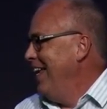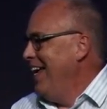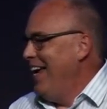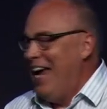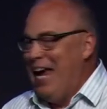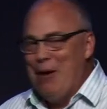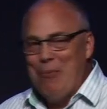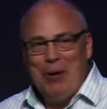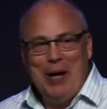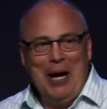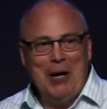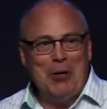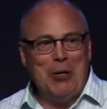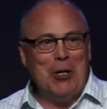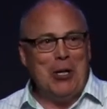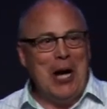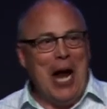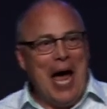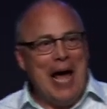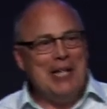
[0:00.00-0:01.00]
And when I
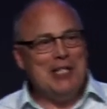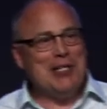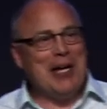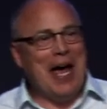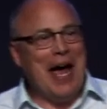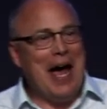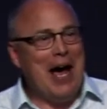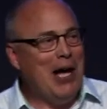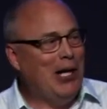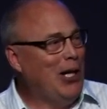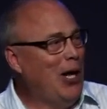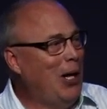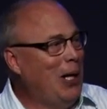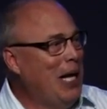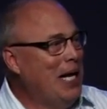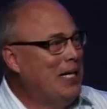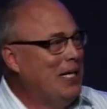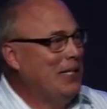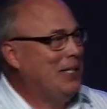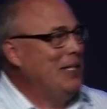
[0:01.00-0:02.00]
heard nice gal, all
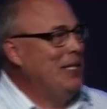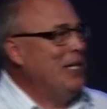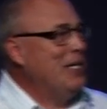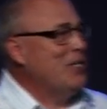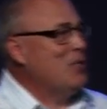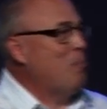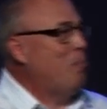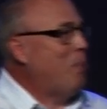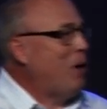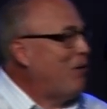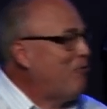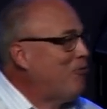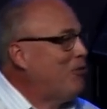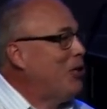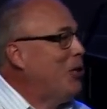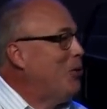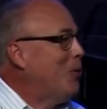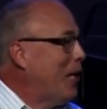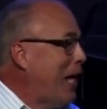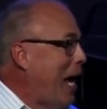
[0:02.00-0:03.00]
I could think is,
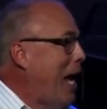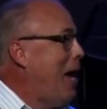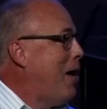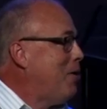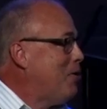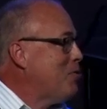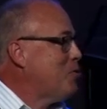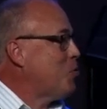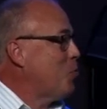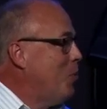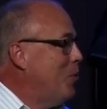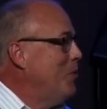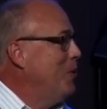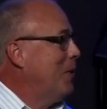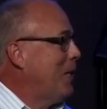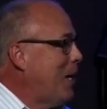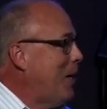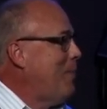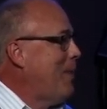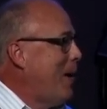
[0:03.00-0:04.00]
Buffalo gals, won't you
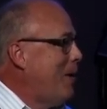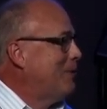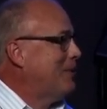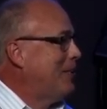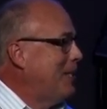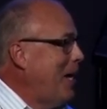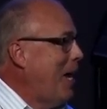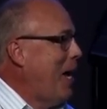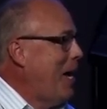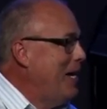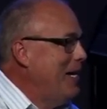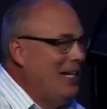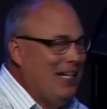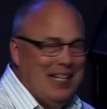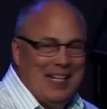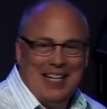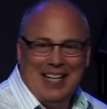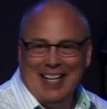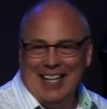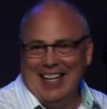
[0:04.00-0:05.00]
come out tonight?
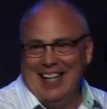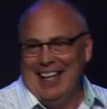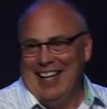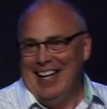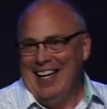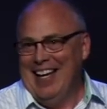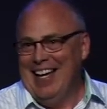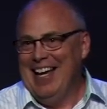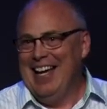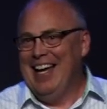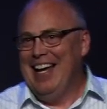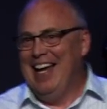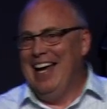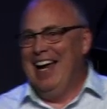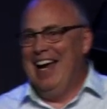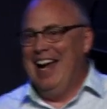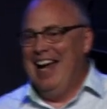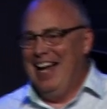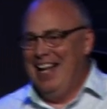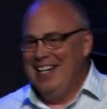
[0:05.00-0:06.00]

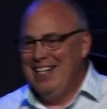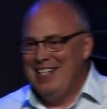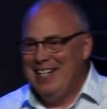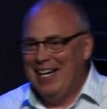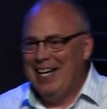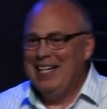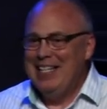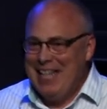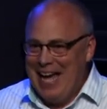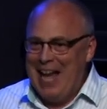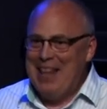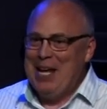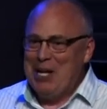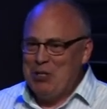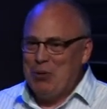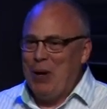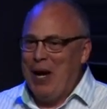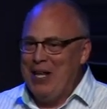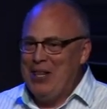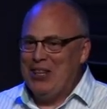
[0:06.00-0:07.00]
And uh, yeah,
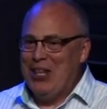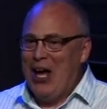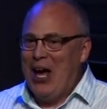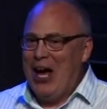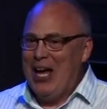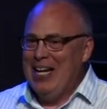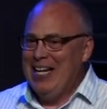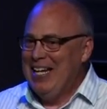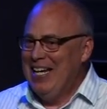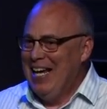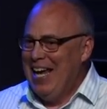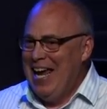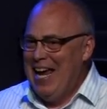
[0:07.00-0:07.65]
that's what I thought.